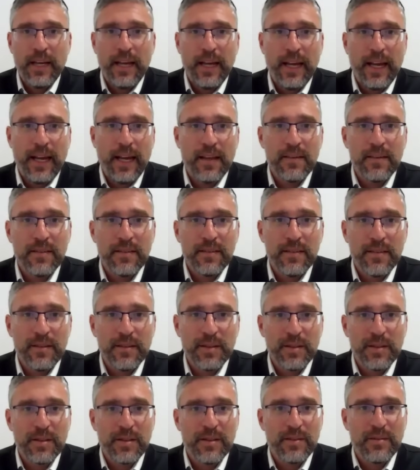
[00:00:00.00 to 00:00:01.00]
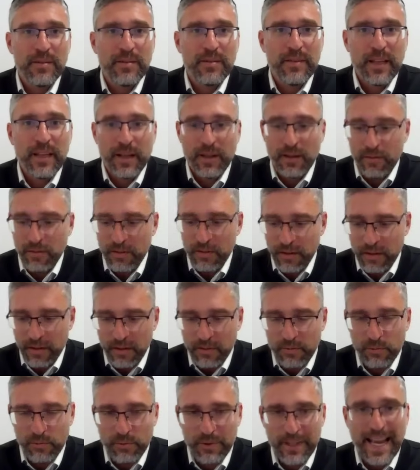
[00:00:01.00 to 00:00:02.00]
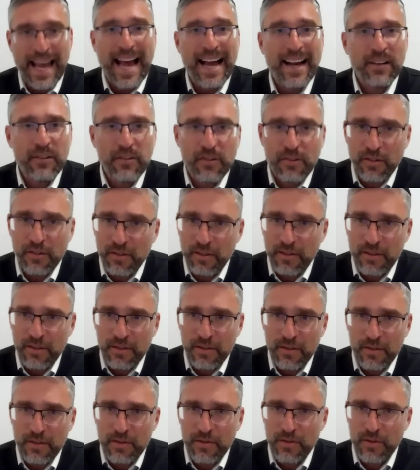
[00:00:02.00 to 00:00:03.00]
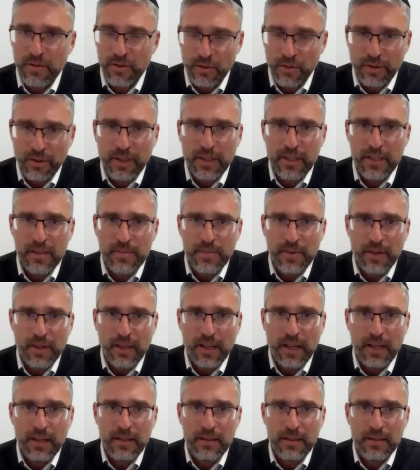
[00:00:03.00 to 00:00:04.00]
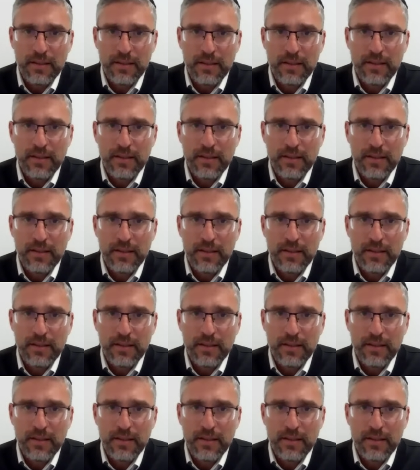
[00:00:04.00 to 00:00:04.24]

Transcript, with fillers: and uh, their uh, reaction to Hezbollah?